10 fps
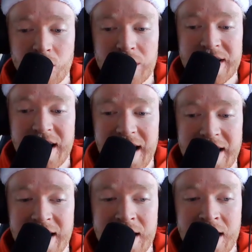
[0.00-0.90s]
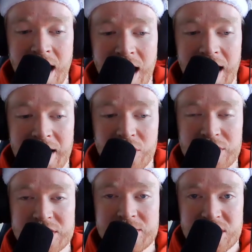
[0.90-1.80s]
we did a
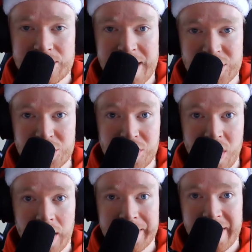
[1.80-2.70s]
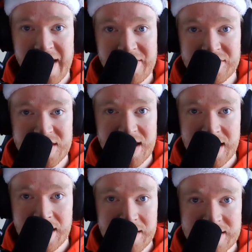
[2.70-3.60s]
Christmas special on the life of Saint
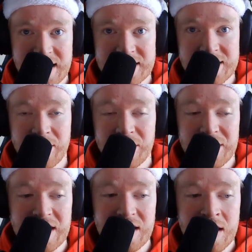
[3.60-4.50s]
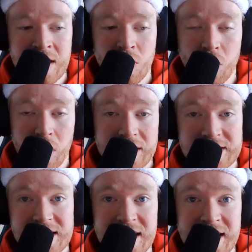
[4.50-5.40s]
Nicholas and some of the
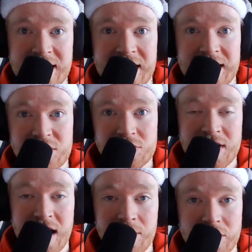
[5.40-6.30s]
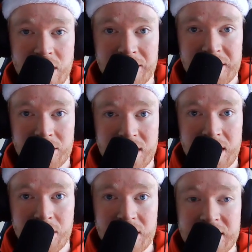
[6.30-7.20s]
works that he did to enable young people to
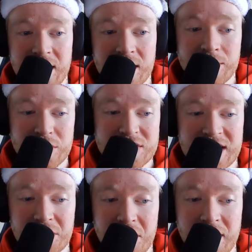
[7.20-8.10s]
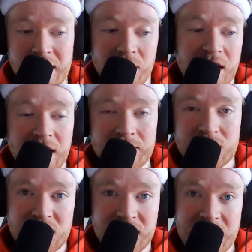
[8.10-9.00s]
get married young, particularly when it
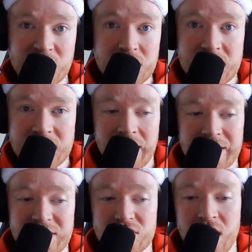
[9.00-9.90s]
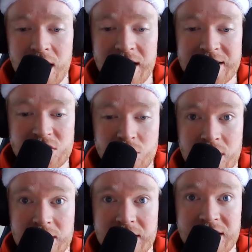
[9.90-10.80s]
comes to legend. Now, these are not
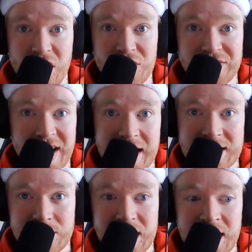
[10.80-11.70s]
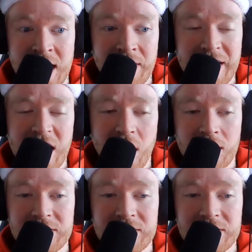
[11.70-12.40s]
historically known facts, but they are